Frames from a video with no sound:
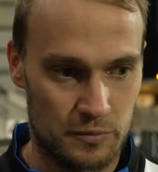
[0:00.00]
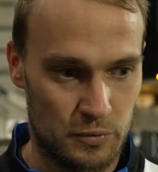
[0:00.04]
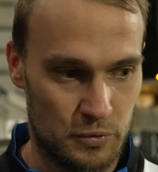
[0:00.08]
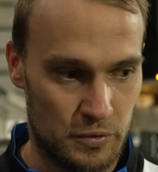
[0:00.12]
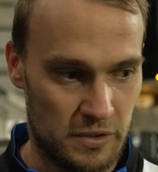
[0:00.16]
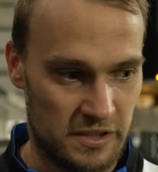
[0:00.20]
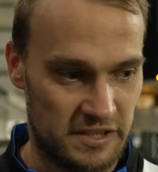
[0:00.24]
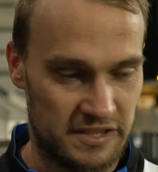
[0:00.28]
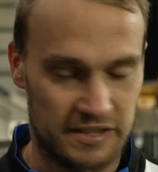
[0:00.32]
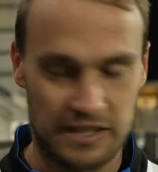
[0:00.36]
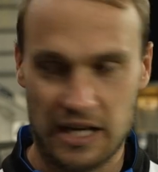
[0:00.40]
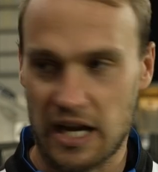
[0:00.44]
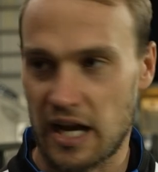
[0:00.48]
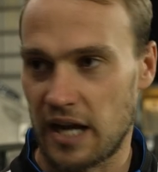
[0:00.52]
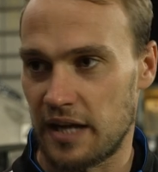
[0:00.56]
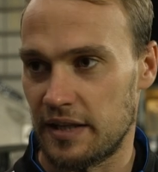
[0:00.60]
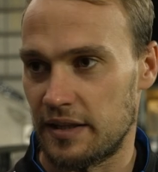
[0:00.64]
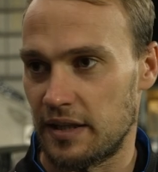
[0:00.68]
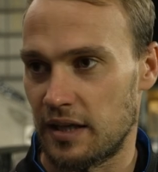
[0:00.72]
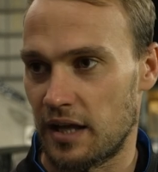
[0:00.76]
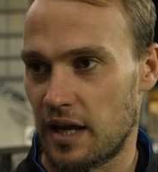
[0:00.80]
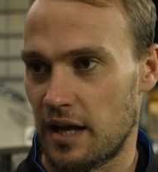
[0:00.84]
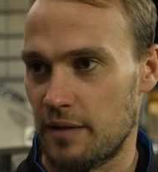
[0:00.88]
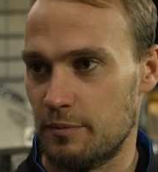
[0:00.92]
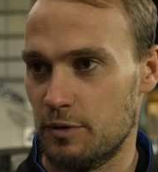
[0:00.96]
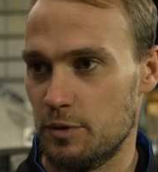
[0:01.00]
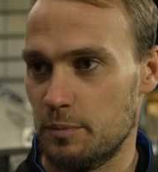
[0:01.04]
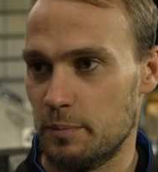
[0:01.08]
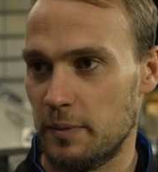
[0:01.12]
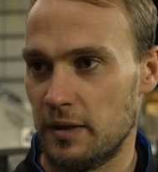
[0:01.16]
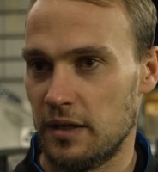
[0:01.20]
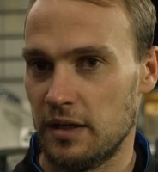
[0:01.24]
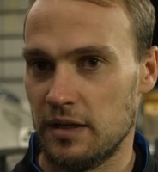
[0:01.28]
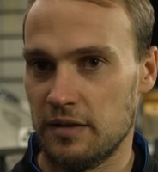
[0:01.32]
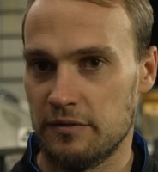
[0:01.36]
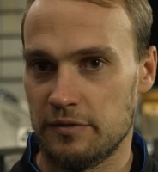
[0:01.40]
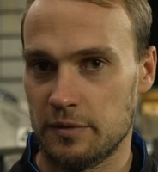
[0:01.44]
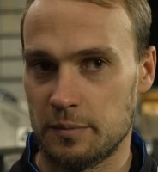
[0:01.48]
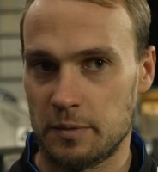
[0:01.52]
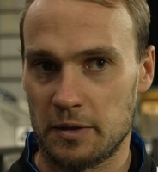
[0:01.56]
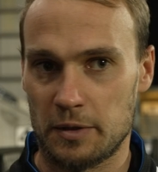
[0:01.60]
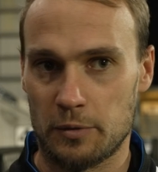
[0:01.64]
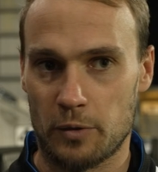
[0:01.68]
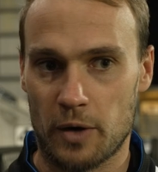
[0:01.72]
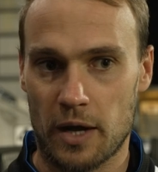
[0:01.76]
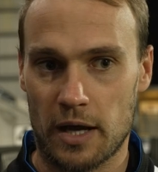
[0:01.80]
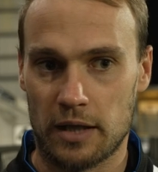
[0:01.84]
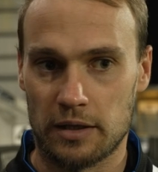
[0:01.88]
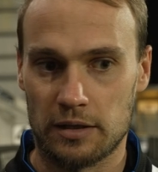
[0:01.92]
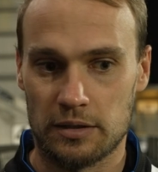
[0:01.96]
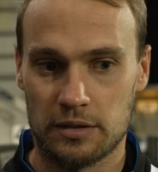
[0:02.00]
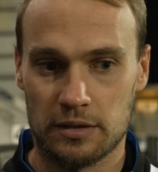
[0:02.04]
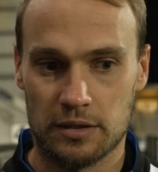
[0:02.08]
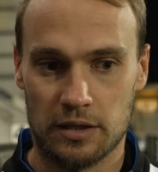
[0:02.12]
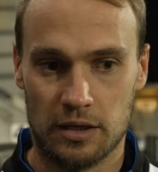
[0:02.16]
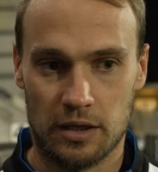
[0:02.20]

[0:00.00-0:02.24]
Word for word: we started the game unbelievably well